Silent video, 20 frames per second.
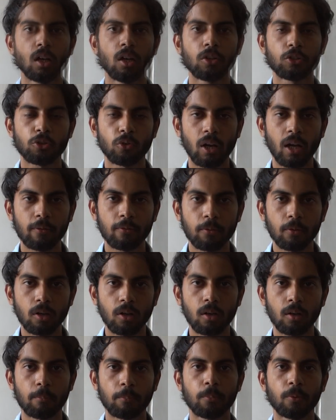So I've
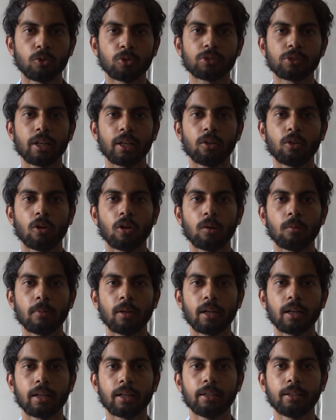posted all
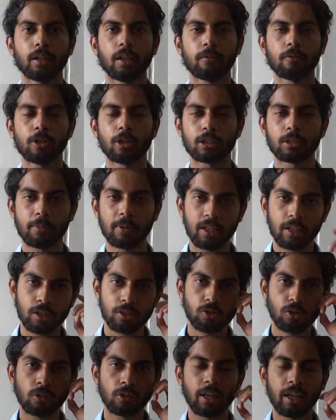my interview
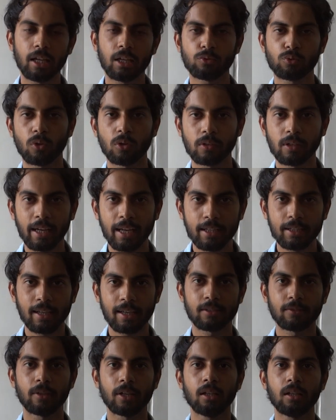experience on Geeks for Geeks
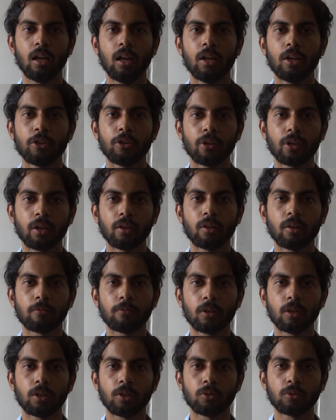as well. You can
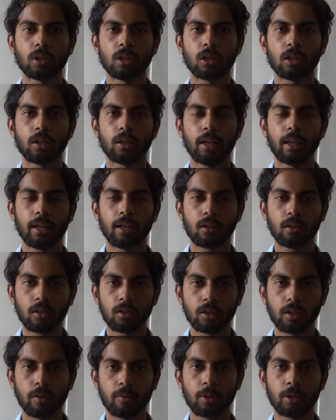refer to the link
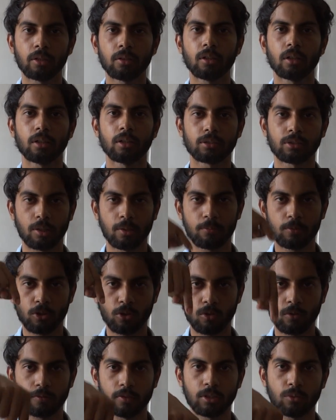given in the
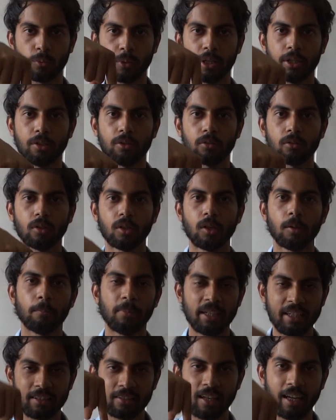description of this video.
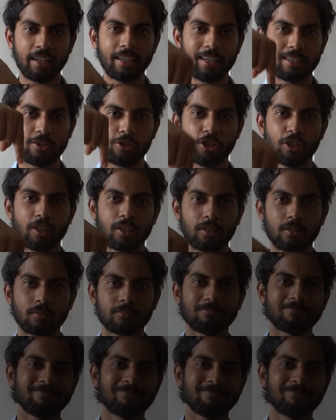Please like and share.